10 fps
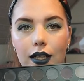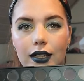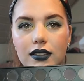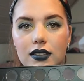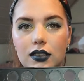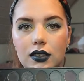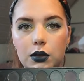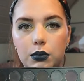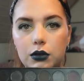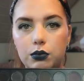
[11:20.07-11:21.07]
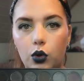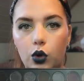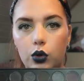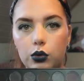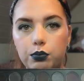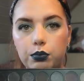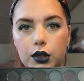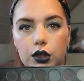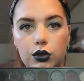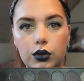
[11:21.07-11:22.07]
This is a little bit more
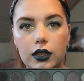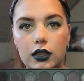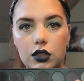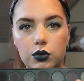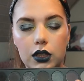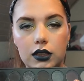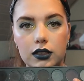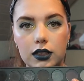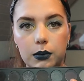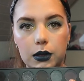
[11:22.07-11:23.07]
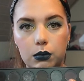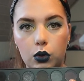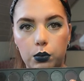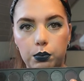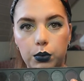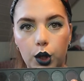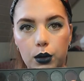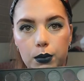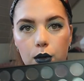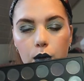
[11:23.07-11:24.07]
blue and this one is a little bit more
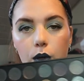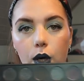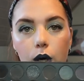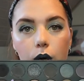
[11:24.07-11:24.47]
purple.